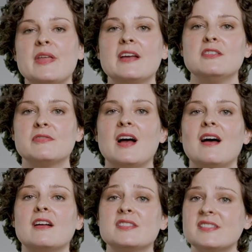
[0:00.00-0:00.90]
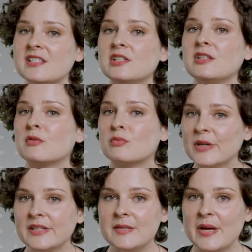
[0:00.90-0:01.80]
that you've got still a
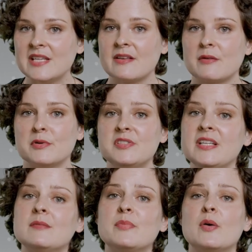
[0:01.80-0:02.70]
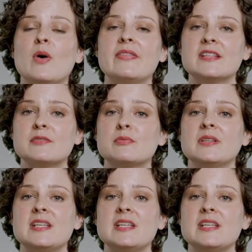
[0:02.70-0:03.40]
really basic routine, but one that's really